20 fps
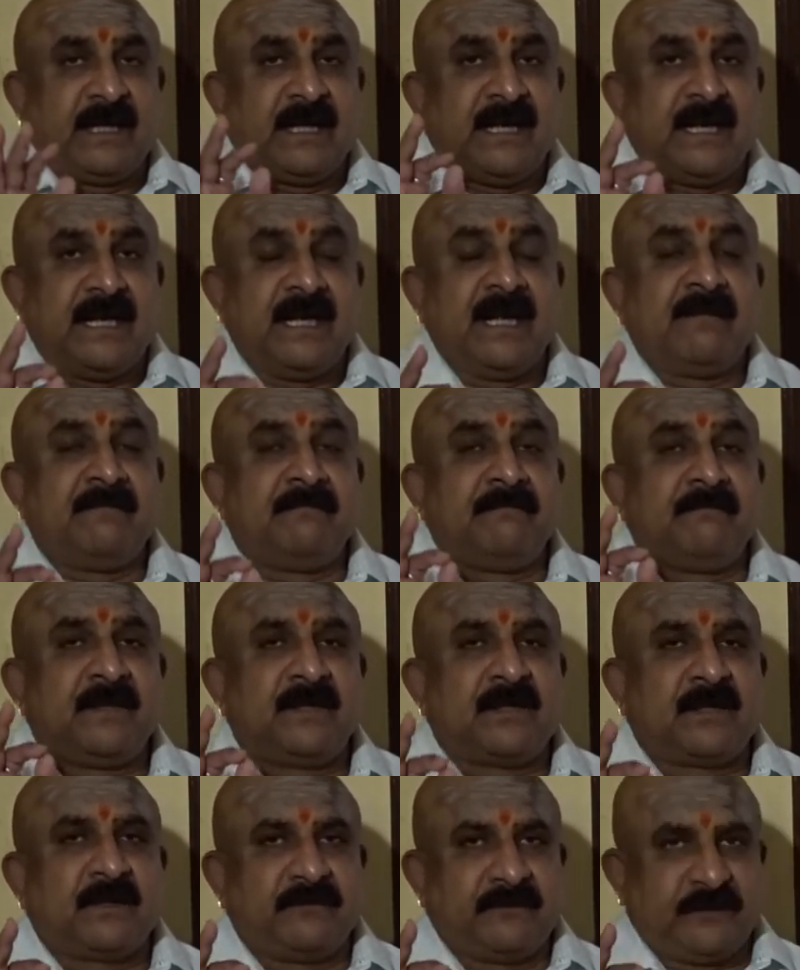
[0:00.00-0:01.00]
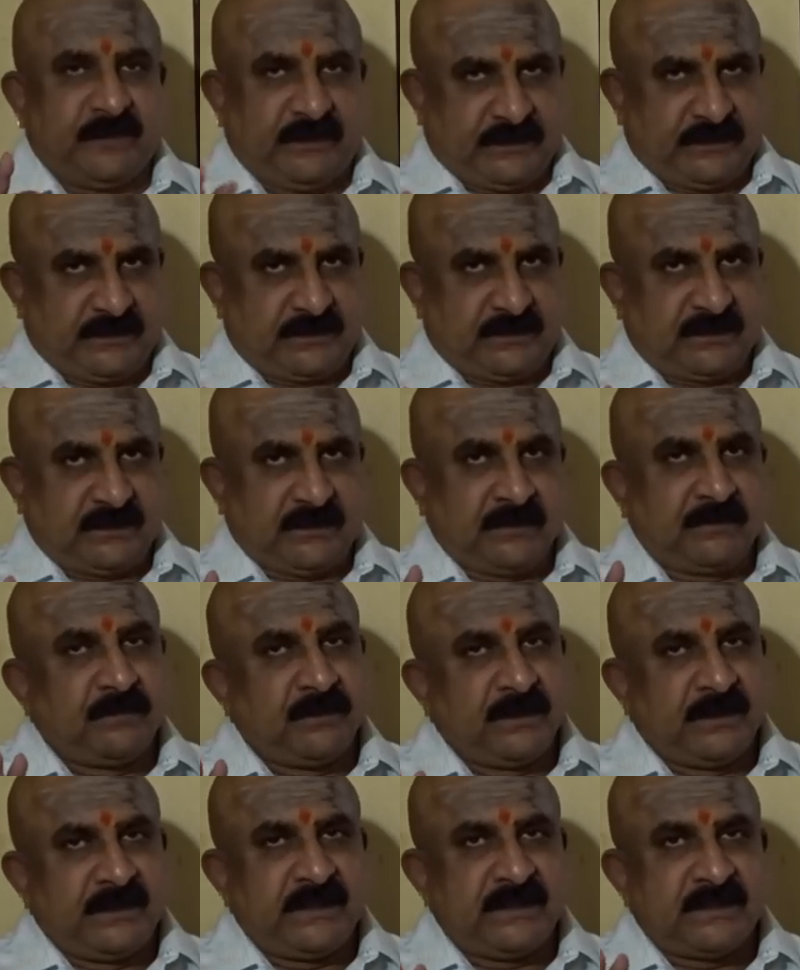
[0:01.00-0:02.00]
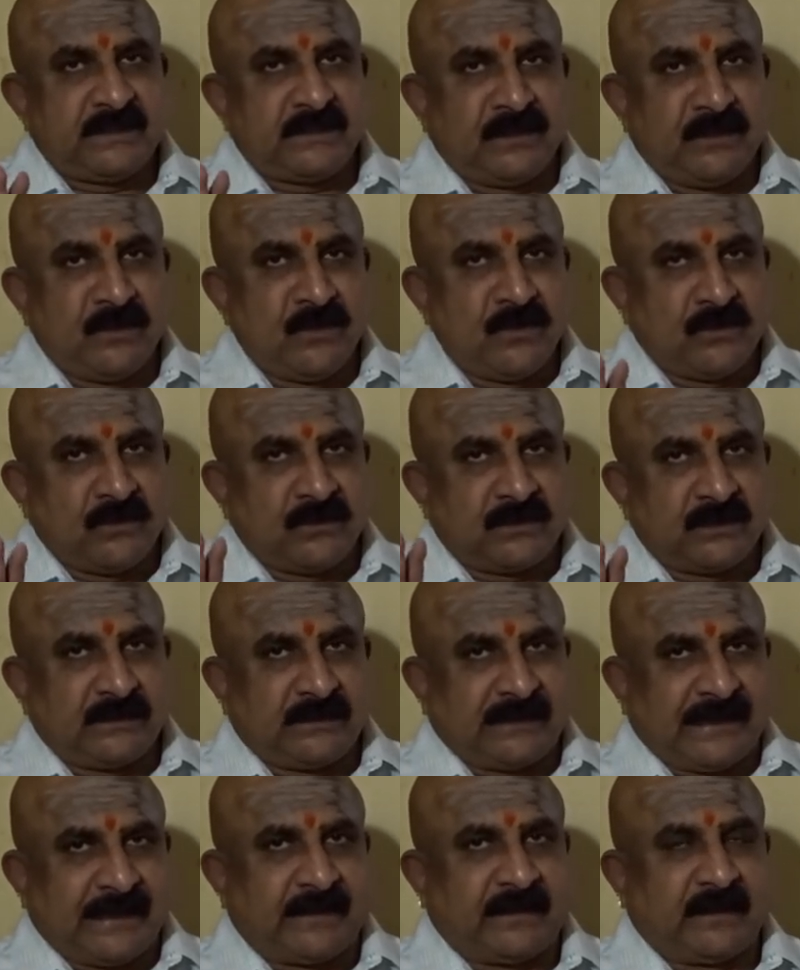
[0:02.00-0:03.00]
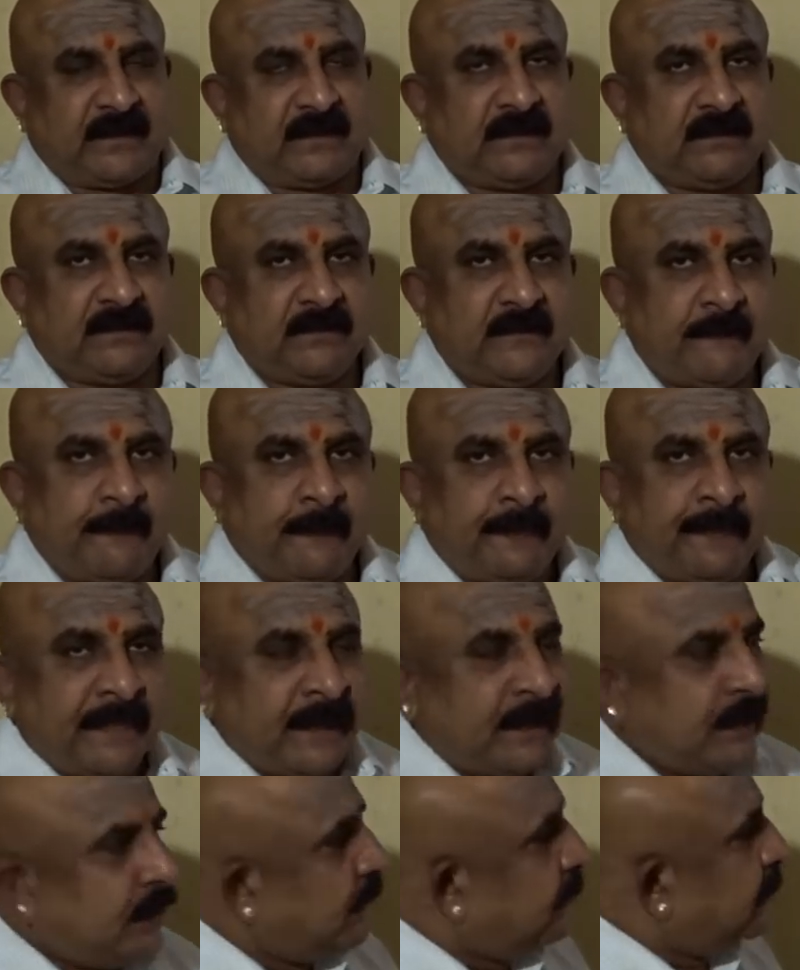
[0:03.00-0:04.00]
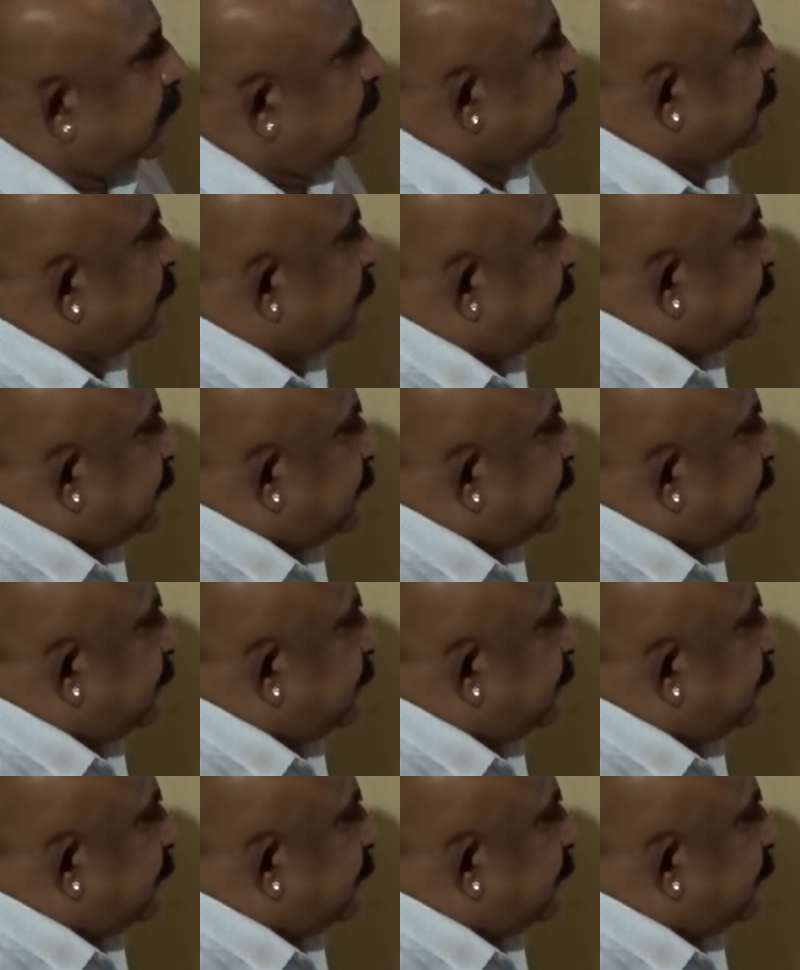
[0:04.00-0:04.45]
Number of years. Please note that. So